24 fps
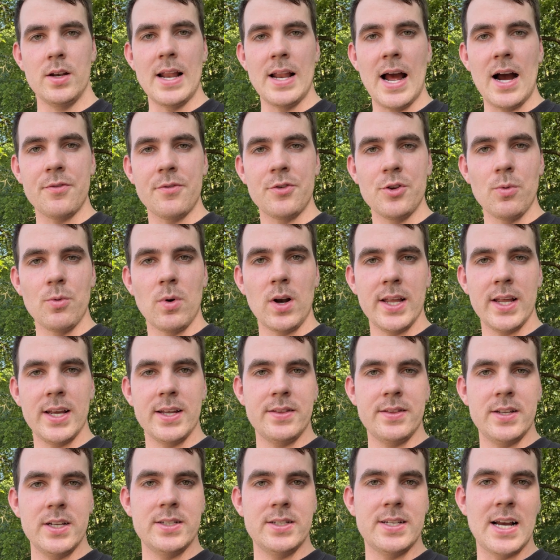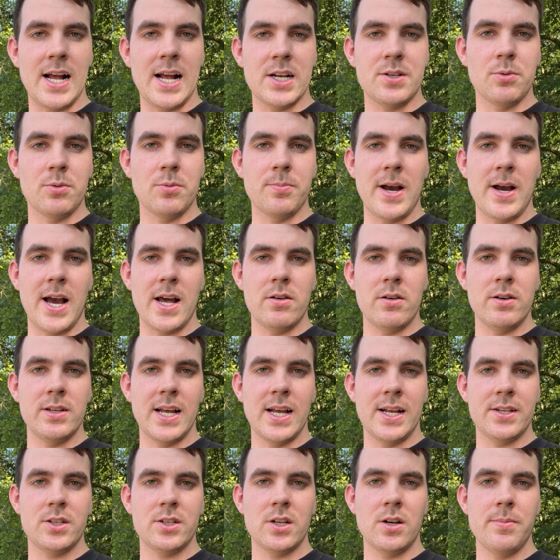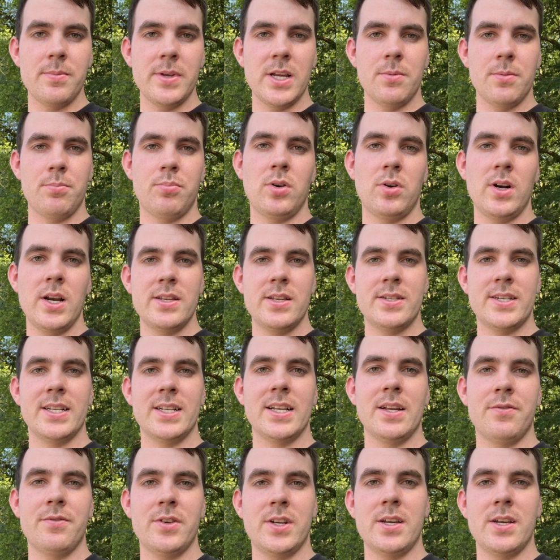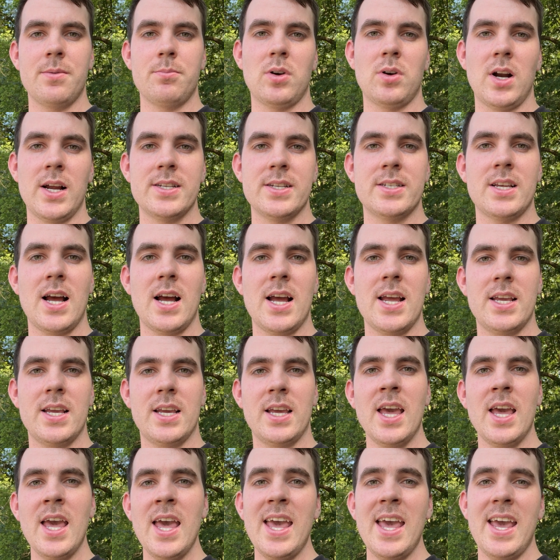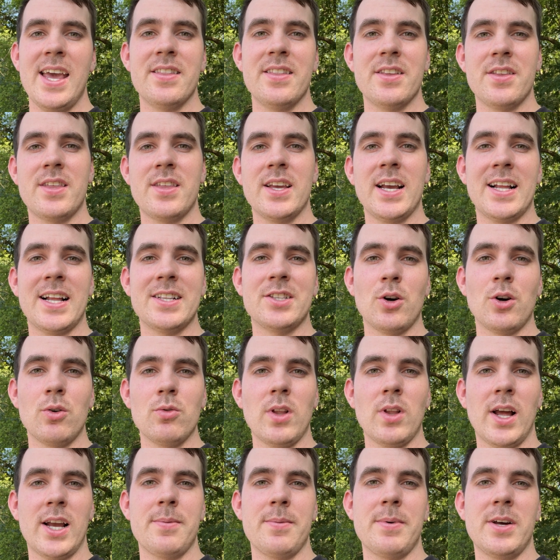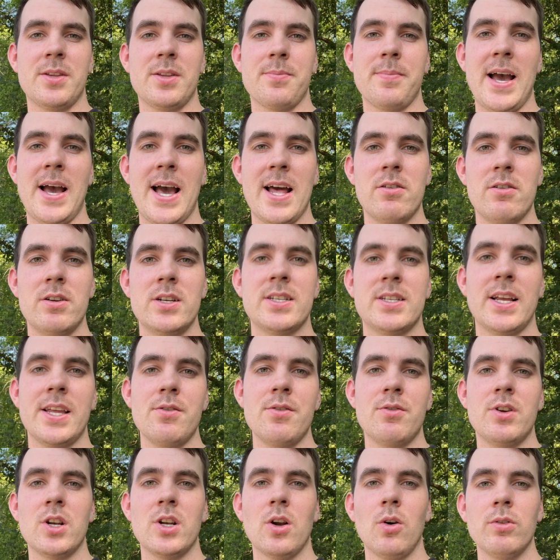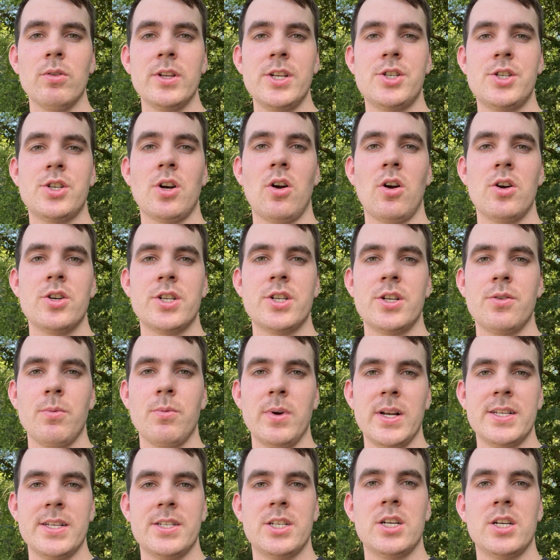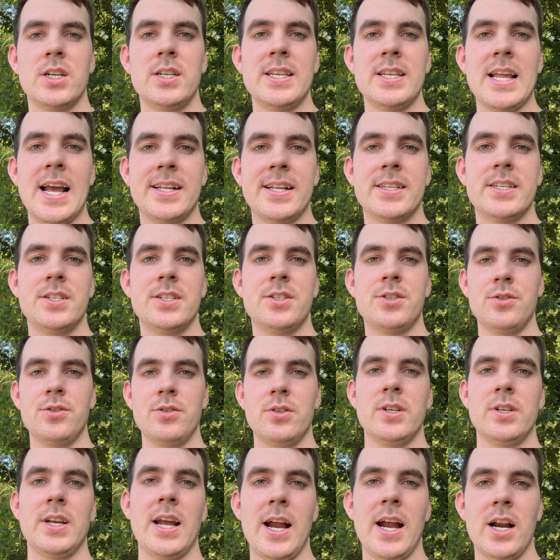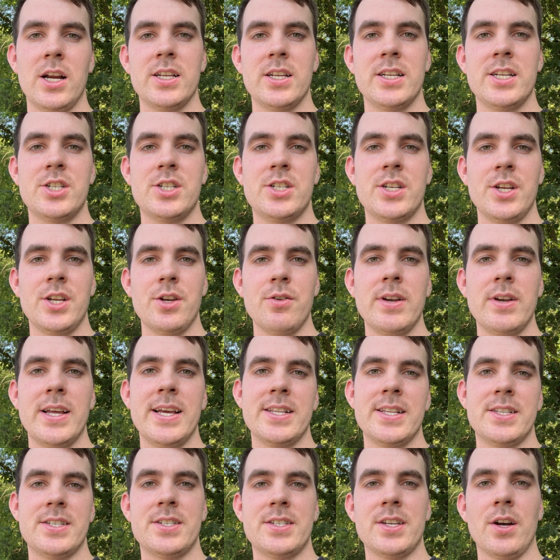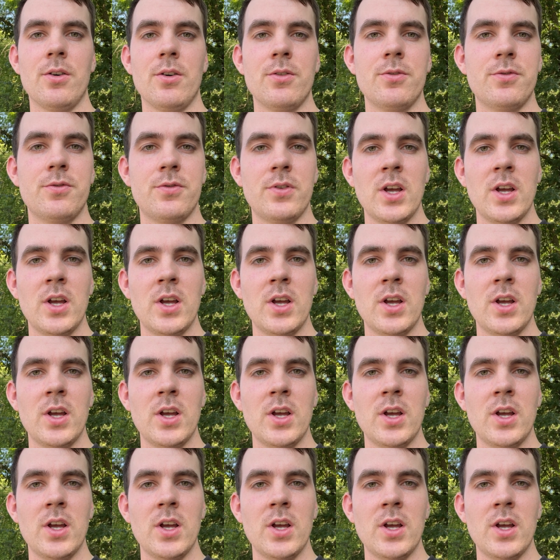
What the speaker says: Now, if you want to get the attachable battery, that's going to be a pretty significant price hike. And the thing I don't like about the battery is that you can only charge it when it's connected to the air conditioning unit itself.